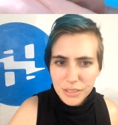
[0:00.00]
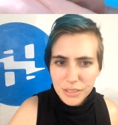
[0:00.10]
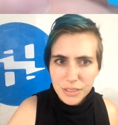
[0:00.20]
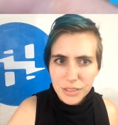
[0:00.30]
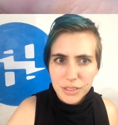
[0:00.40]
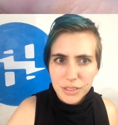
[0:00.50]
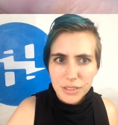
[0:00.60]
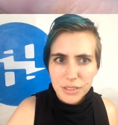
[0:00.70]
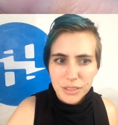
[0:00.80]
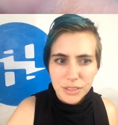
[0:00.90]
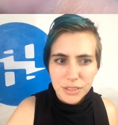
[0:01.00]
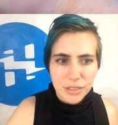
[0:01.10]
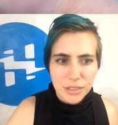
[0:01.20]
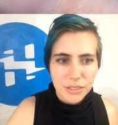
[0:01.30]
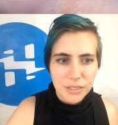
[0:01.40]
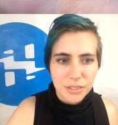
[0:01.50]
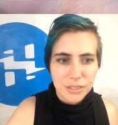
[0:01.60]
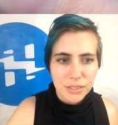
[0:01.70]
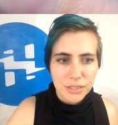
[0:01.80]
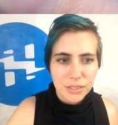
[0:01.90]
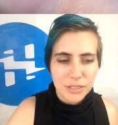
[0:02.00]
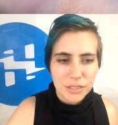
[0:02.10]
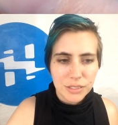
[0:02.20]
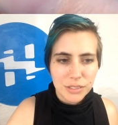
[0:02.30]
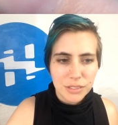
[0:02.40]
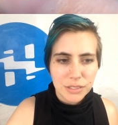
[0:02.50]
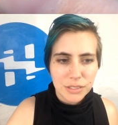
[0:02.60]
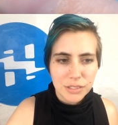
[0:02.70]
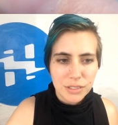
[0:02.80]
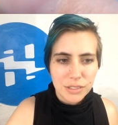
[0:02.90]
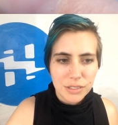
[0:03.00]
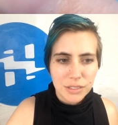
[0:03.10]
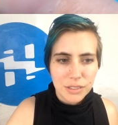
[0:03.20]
No one is speaking in this clip.